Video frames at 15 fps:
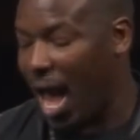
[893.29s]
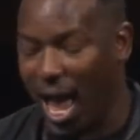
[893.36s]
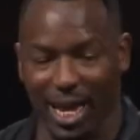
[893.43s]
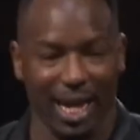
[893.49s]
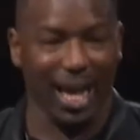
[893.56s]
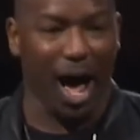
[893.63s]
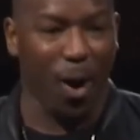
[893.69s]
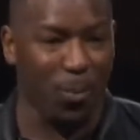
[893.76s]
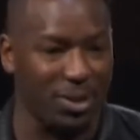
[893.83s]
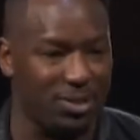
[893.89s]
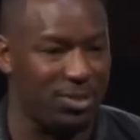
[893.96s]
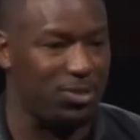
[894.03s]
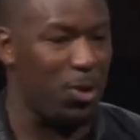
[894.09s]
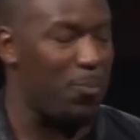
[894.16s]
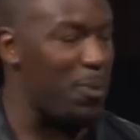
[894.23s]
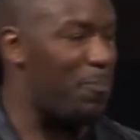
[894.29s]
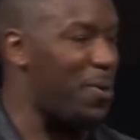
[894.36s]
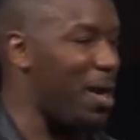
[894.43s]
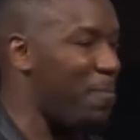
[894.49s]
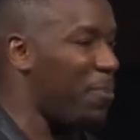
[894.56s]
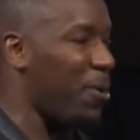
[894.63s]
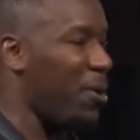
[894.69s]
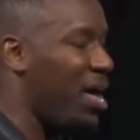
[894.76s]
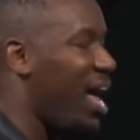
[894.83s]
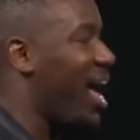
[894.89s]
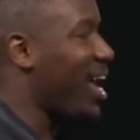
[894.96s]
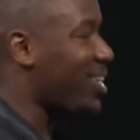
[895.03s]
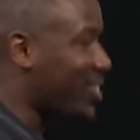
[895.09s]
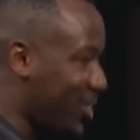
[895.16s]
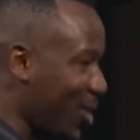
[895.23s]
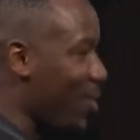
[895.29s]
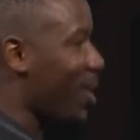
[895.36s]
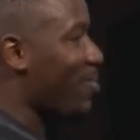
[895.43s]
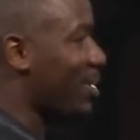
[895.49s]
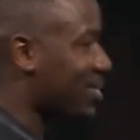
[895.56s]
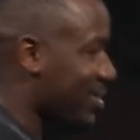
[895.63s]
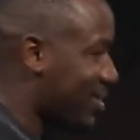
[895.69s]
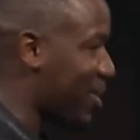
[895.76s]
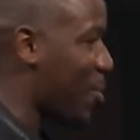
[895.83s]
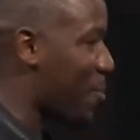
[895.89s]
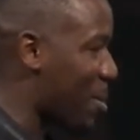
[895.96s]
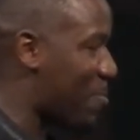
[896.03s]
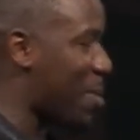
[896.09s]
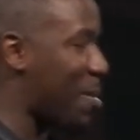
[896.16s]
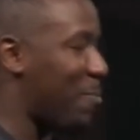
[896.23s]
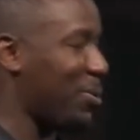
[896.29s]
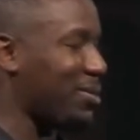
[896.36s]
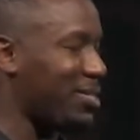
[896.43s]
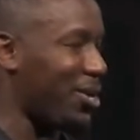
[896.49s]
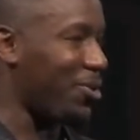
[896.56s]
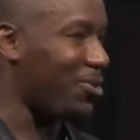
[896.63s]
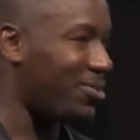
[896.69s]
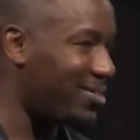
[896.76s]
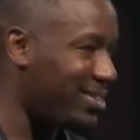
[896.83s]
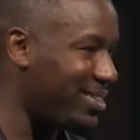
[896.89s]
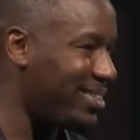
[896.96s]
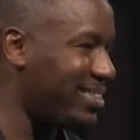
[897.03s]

hanging out with stupid people, and doing what stupid people do.